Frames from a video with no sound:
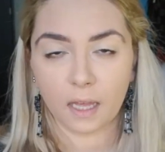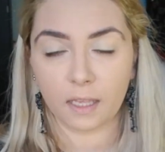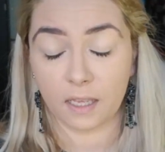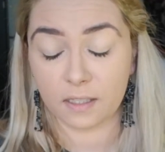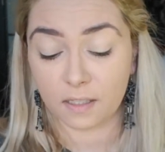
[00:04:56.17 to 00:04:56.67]

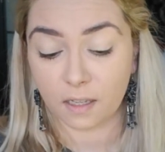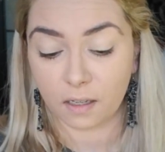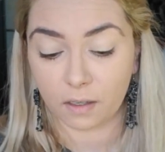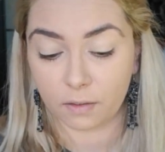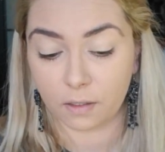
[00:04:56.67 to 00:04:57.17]
Yes,
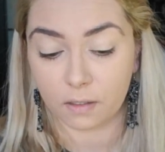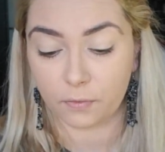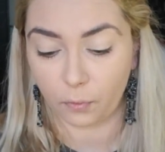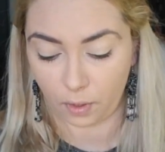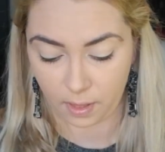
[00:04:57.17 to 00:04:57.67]
as
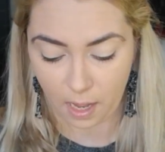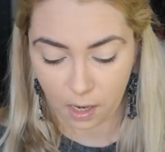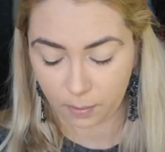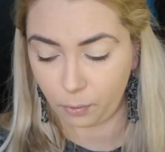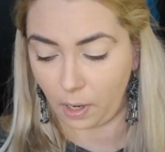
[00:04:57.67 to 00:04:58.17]
for the
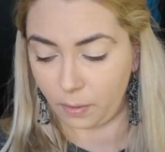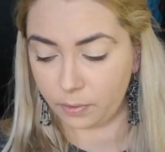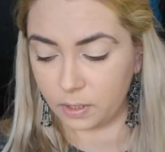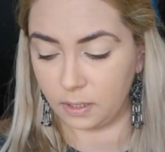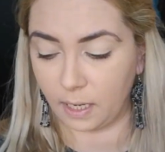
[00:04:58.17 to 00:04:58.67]

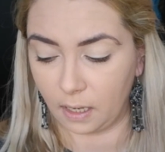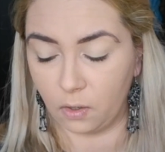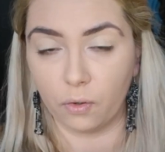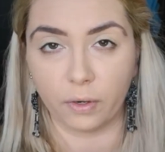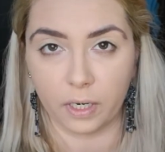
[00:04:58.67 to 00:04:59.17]
eyebrows, they are
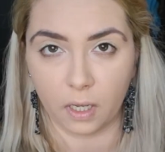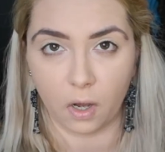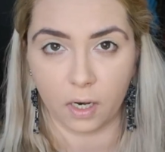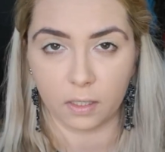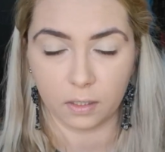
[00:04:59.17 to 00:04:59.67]
already
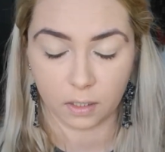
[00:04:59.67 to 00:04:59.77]
on.